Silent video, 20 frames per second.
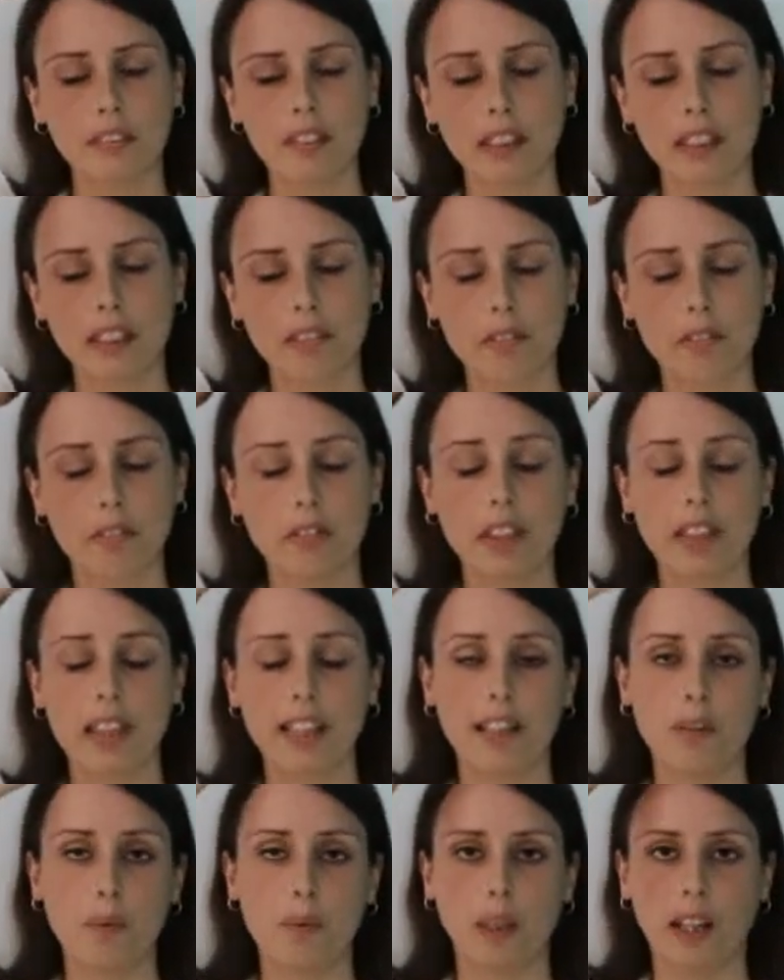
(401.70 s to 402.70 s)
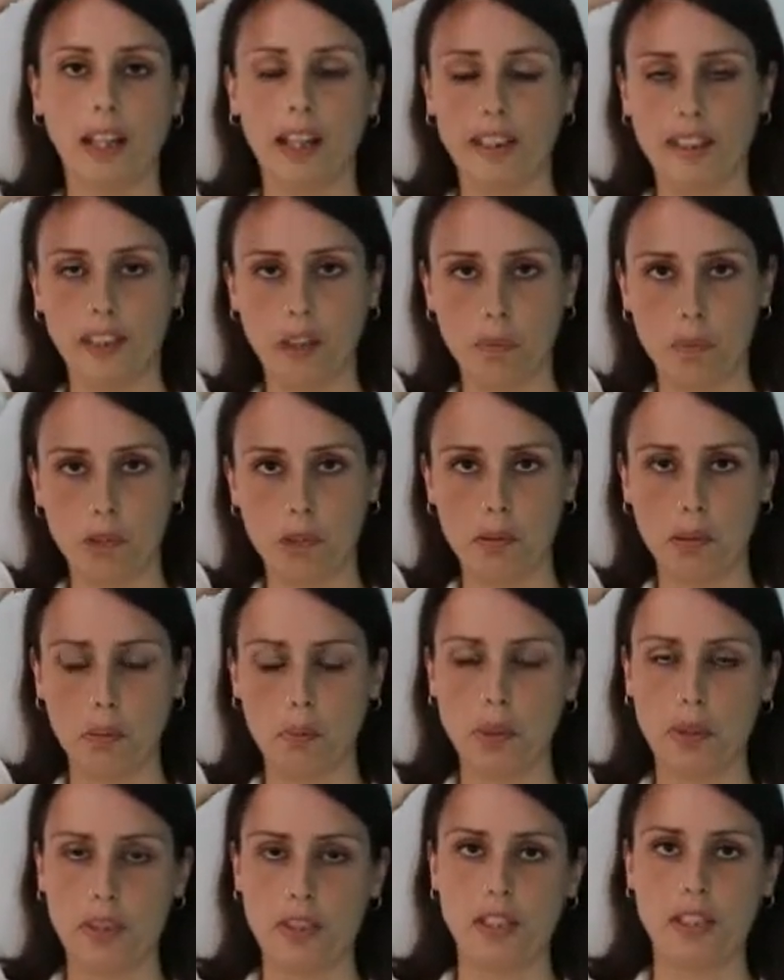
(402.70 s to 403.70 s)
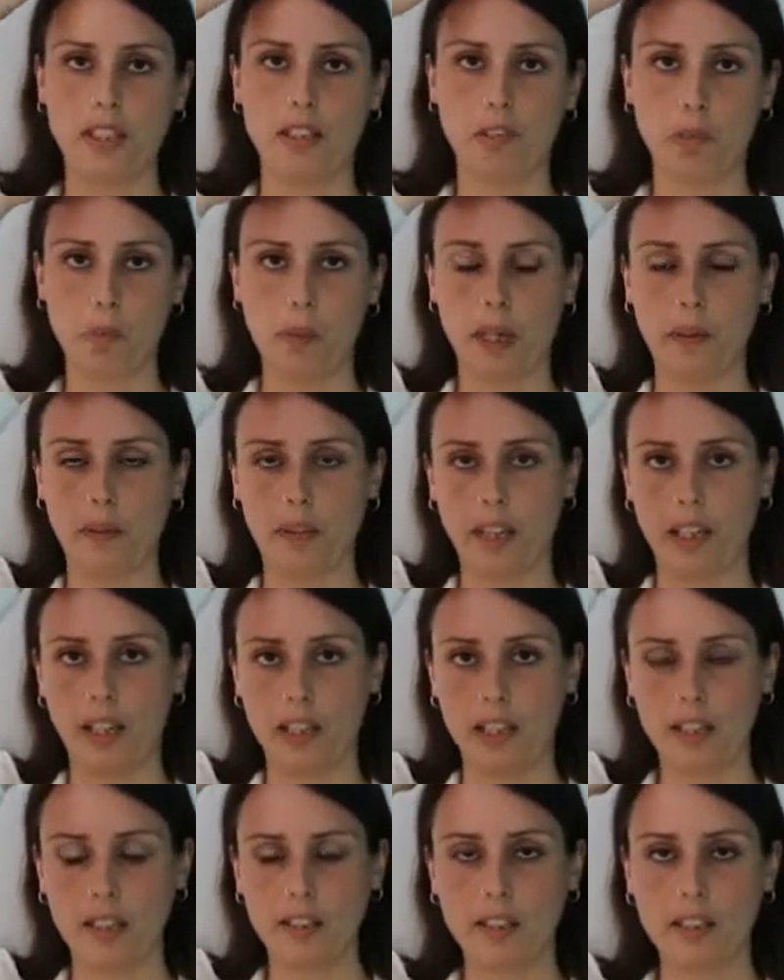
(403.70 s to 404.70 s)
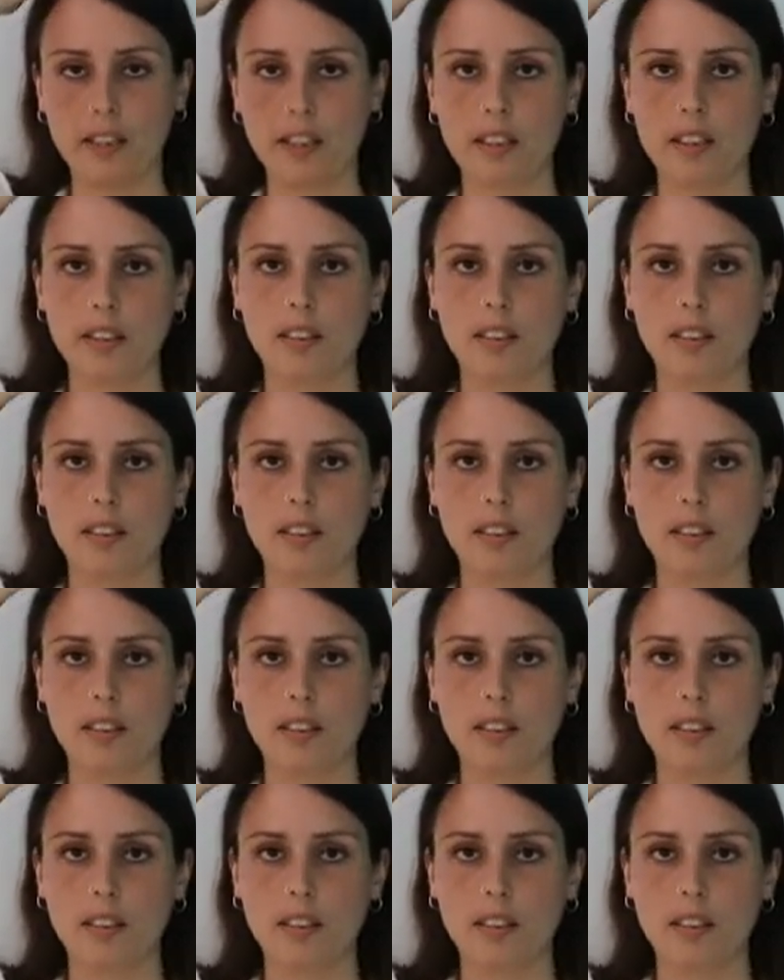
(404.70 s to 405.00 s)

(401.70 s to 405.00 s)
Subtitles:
I really would like them to be positive about this.